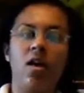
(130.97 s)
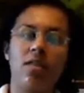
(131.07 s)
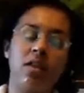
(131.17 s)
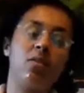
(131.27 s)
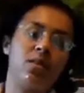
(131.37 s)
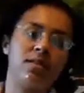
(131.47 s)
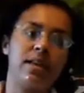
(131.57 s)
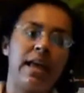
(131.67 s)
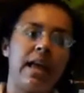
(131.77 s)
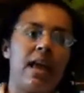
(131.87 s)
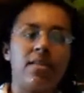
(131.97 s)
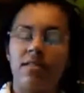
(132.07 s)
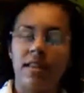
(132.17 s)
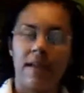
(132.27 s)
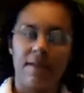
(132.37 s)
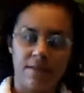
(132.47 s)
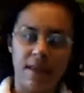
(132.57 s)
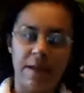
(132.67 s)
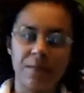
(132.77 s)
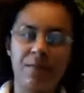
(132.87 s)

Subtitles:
or that you will take at the DMV.